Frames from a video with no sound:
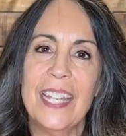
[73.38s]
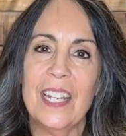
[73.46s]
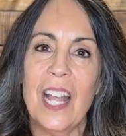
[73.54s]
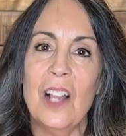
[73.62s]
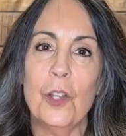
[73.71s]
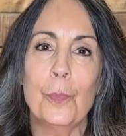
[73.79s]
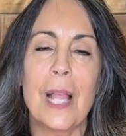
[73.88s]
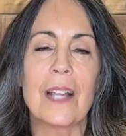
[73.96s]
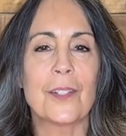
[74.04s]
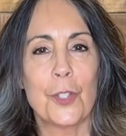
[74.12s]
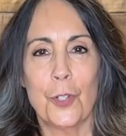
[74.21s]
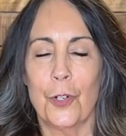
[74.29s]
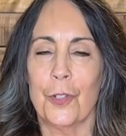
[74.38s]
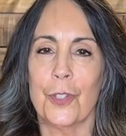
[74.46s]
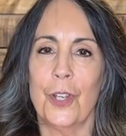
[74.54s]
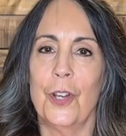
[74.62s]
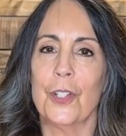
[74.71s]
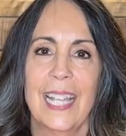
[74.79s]
a color blocked circle
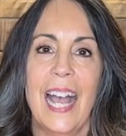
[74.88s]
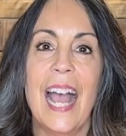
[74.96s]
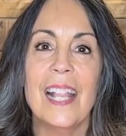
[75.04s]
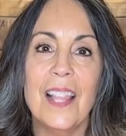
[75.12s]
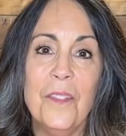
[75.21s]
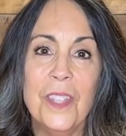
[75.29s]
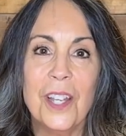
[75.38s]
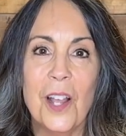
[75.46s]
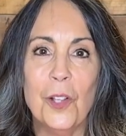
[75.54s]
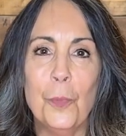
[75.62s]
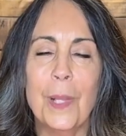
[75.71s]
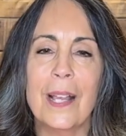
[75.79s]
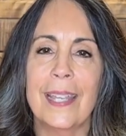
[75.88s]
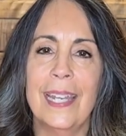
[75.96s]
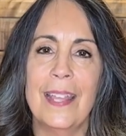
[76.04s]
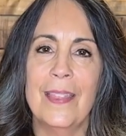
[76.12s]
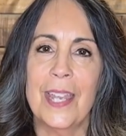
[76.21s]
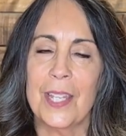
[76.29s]
skirt. I love the color blocking
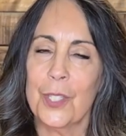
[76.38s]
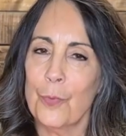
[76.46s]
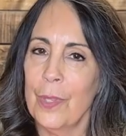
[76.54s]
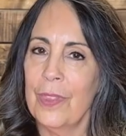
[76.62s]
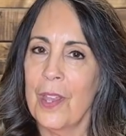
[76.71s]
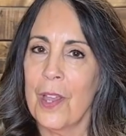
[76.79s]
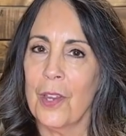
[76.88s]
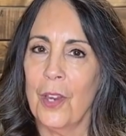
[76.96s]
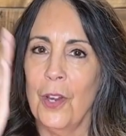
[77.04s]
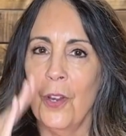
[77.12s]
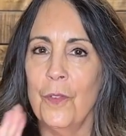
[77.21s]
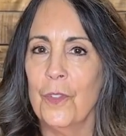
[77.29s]
on this with the curved